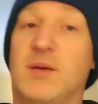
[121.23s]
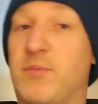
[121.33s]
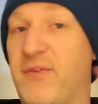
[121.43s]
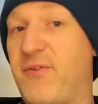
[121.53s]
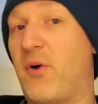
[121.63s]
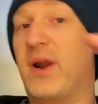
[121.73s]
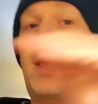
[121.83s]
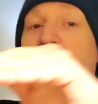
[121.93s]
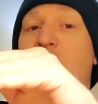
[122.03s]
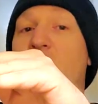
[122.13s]
before I
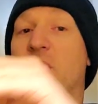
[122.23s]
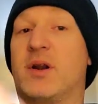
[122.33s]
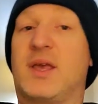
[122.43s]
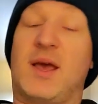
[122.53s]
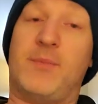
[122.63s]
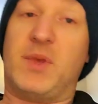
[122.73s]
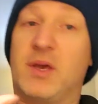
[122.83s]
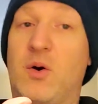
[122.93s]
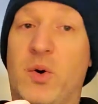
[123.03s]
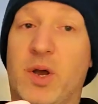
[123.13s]
came to work and
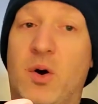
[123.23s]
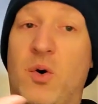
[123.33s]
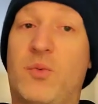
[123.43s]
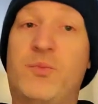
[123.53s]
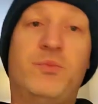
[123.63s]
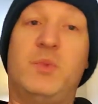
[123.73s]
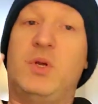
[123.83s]
going home,